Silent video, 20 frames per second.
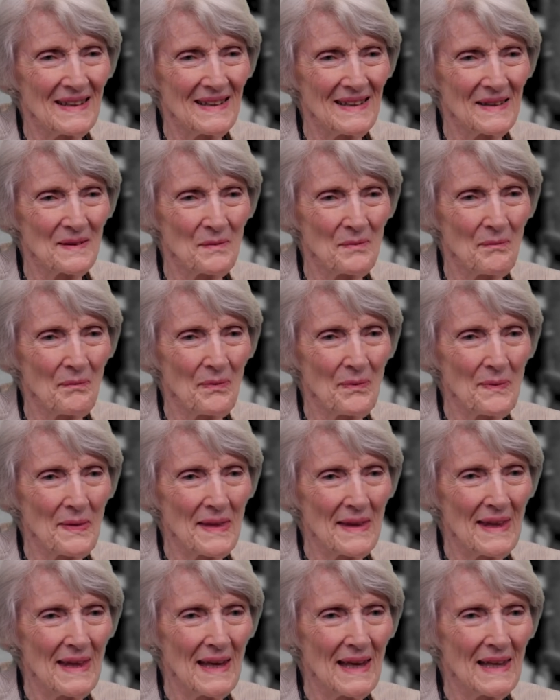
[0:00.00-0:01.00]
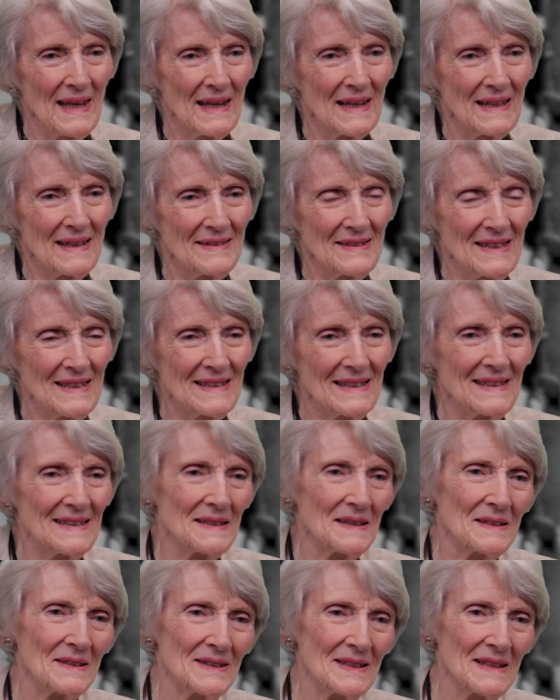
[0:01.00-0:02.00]
what do you see as the most
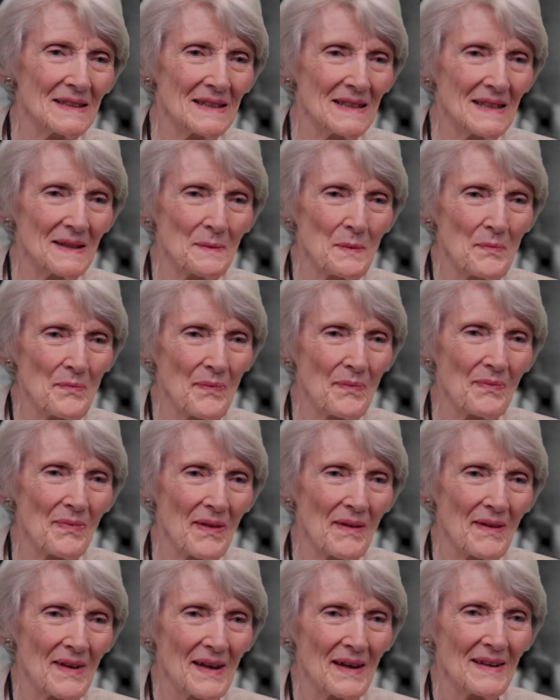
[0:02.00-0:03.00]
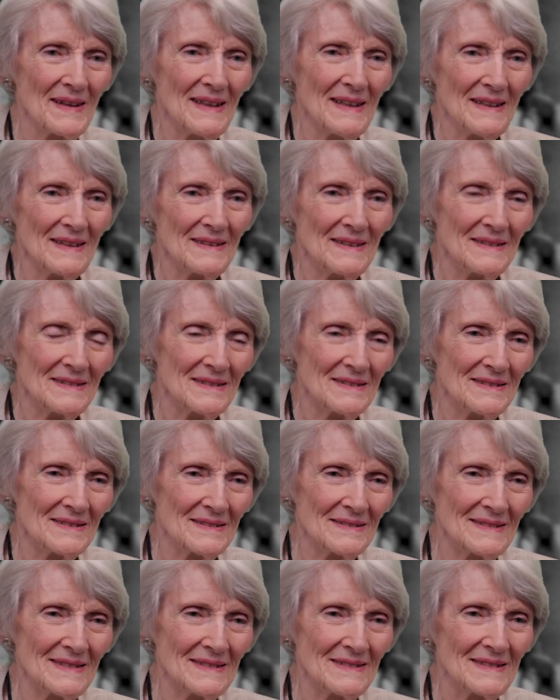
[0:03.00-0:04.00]
important thing or things for
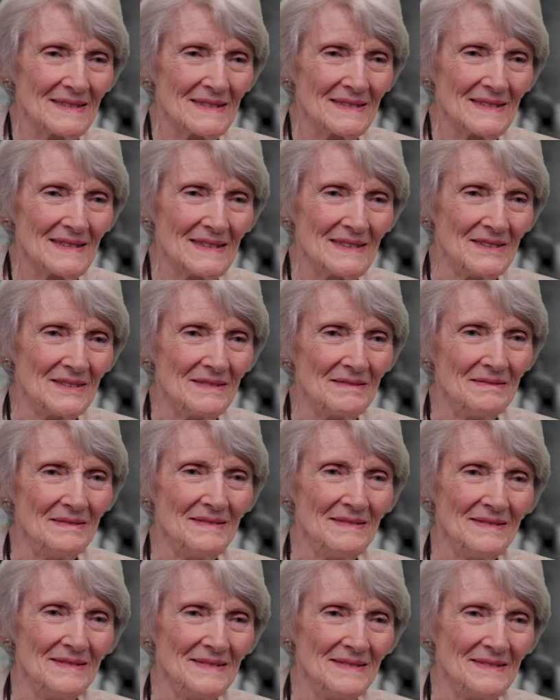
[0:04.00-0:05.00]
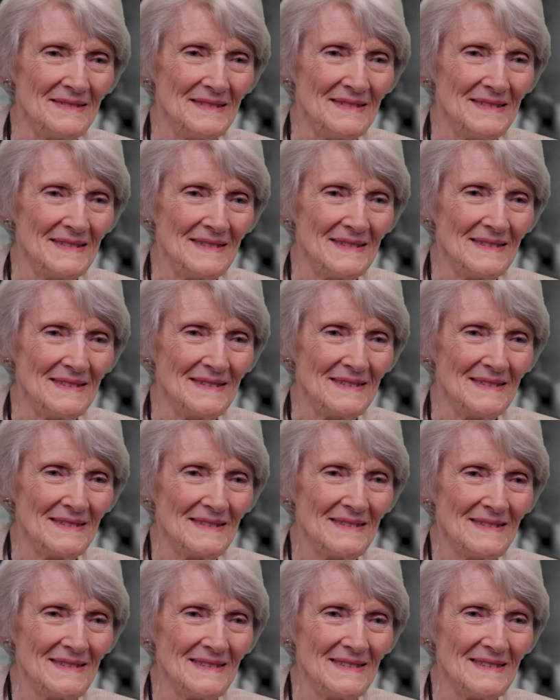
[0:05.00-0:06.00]
people to understand about the
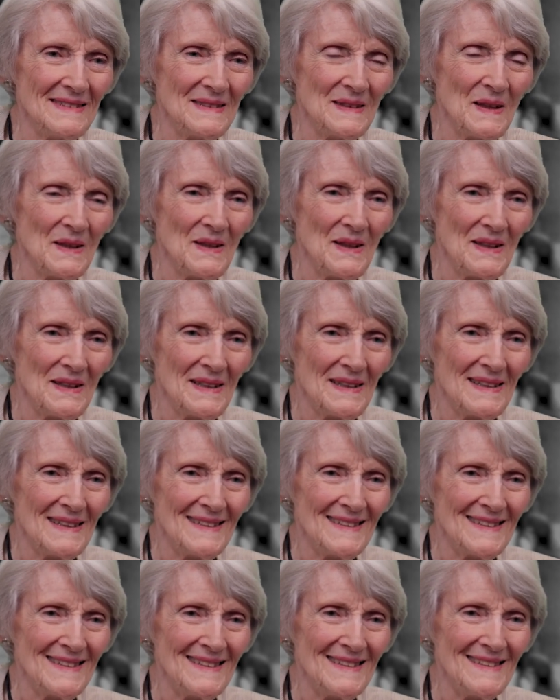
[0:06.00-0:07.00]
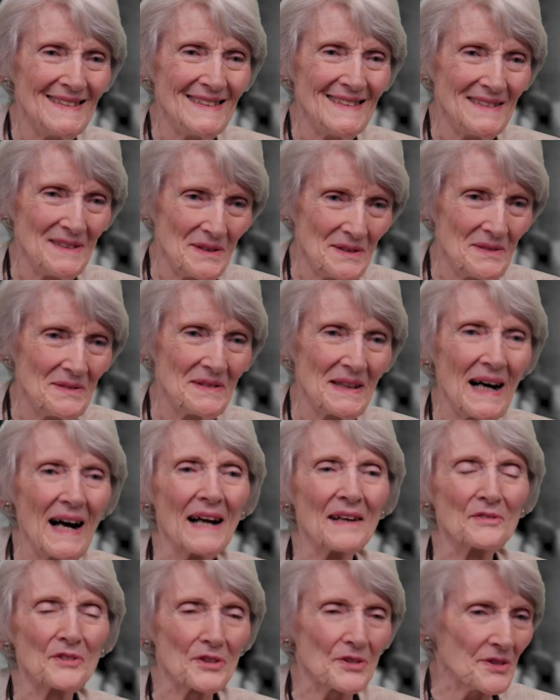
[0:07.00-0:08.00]
LINC effort and its influence? And I
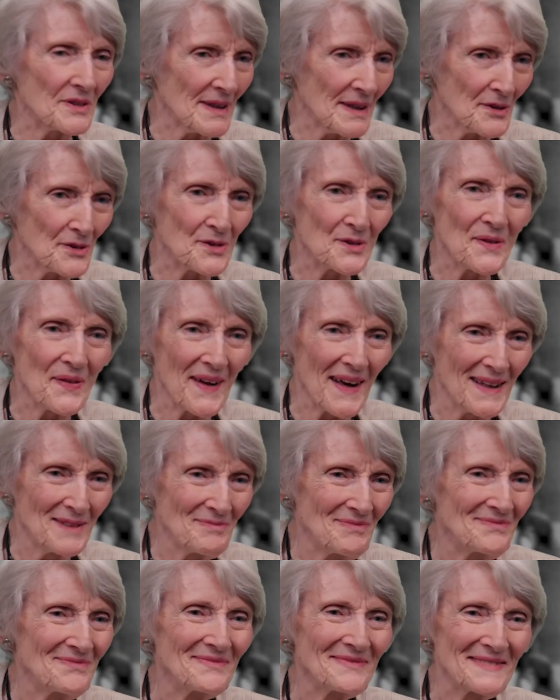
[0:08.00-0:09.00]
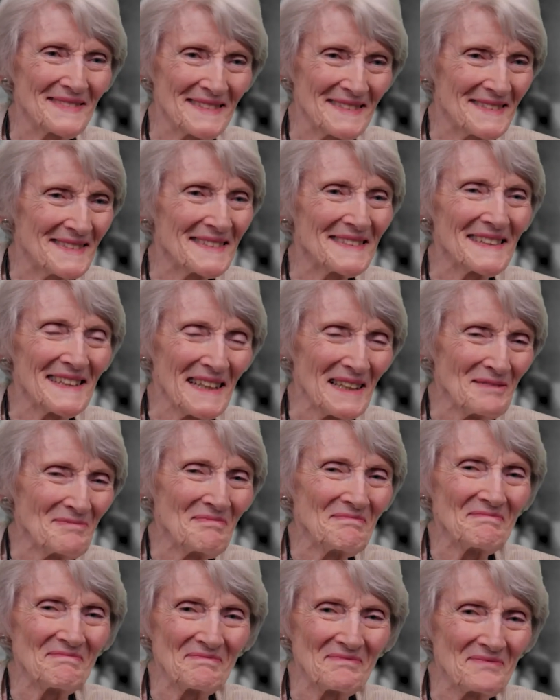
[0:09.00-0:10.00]
think I just answered you that. just answered
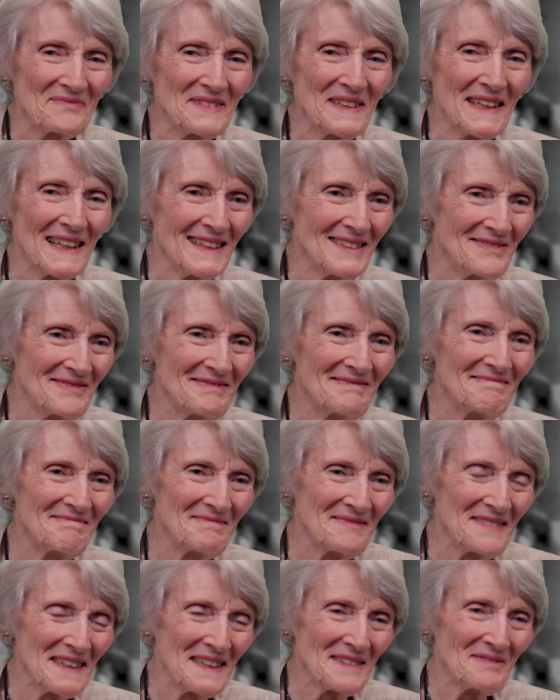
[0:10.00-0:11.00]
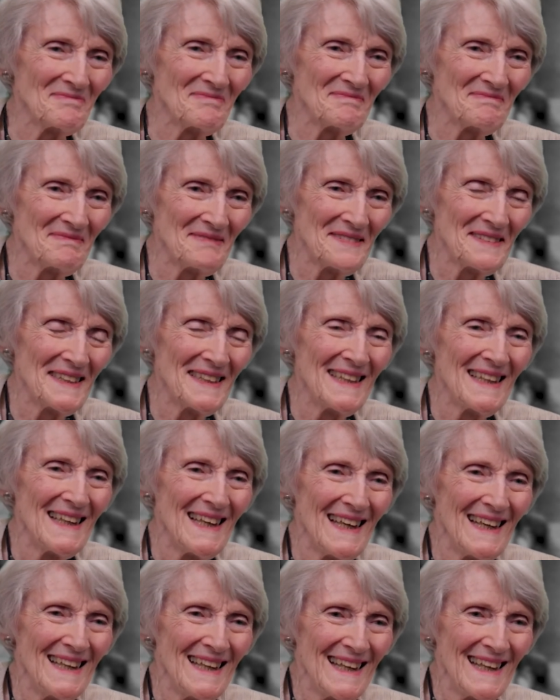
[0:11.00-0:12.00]
that. Yeah. Um, yeah.
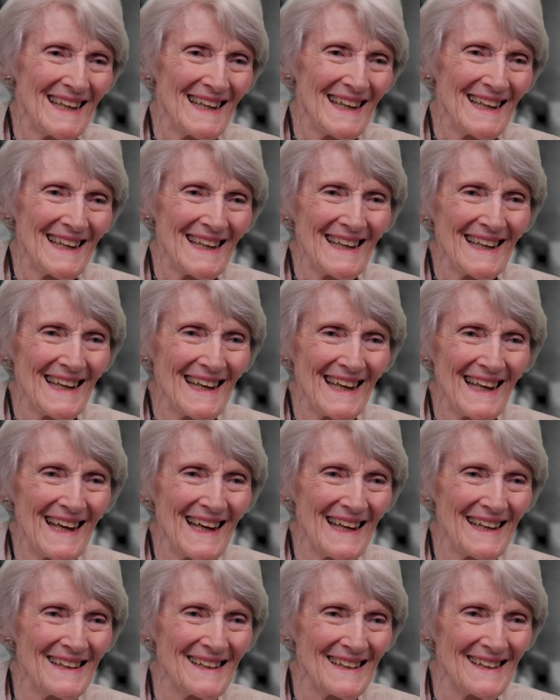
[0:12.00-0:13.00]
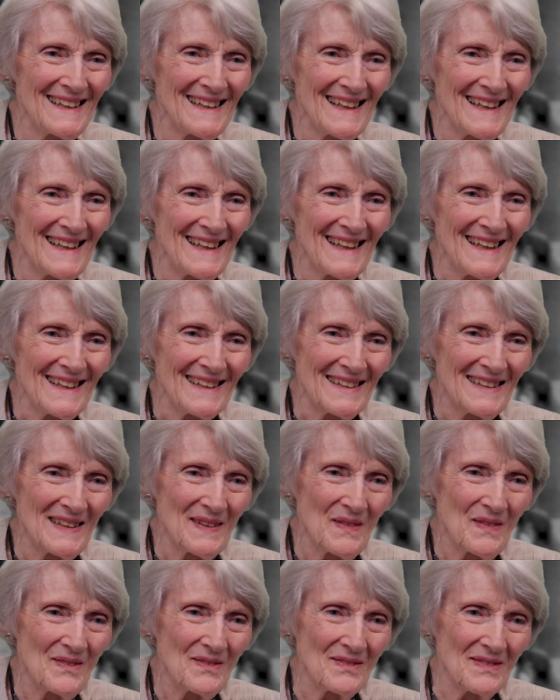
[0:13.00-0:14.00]
Do you think there's any big
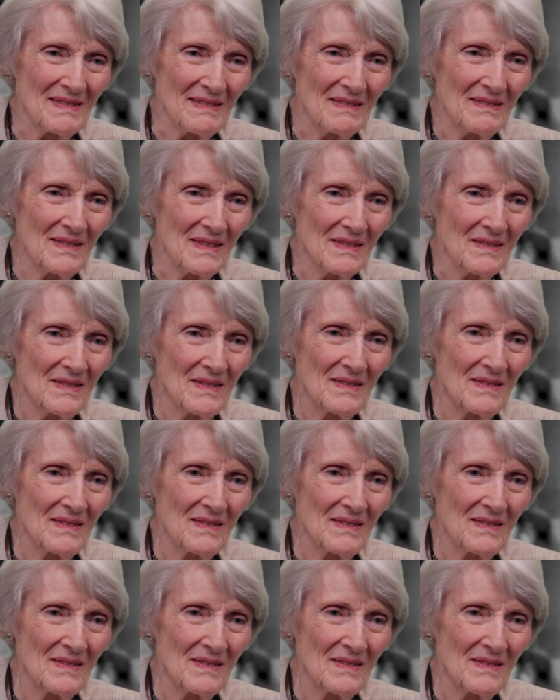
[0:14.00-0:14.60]
misunderstanding